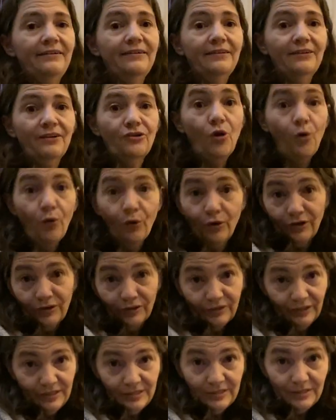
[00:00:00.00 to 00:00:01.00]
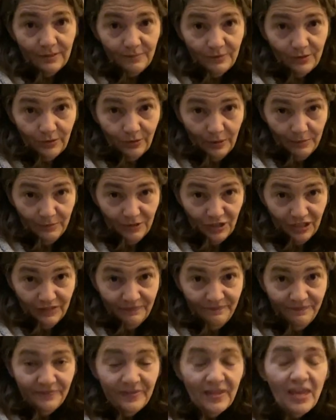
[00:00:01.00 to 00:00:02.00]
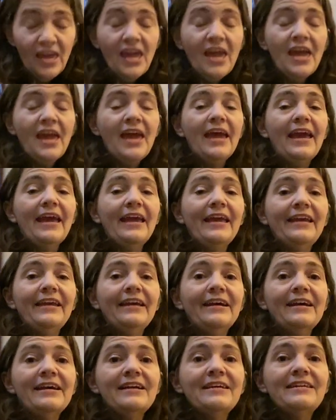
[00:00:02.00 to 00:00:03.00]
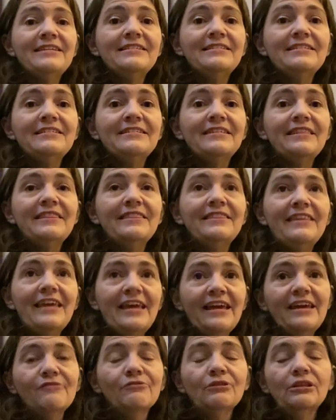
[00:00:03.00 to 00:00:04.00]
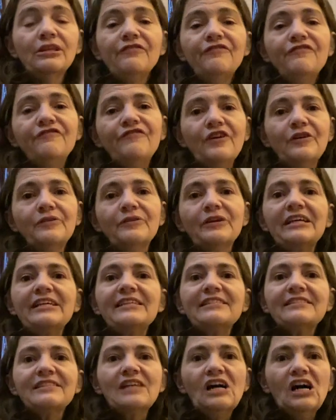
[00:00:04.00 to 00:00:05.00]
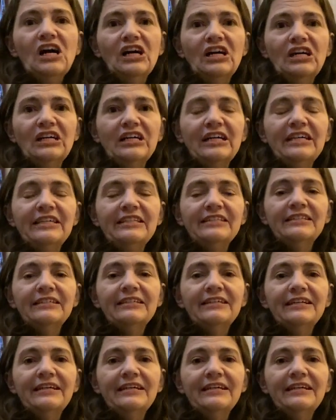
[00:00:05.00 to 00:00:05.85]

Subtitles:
quarterly subscription, and they really focus on